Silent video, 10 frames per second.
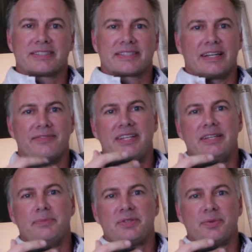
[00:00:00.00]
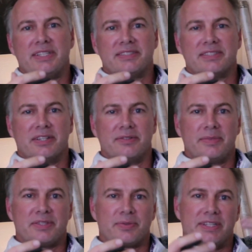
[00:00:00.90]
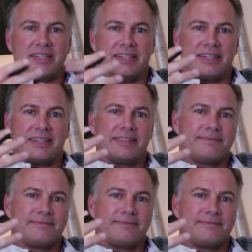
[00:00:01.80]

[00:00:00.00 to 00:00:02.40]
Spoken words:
It's kind of an in-between zone between the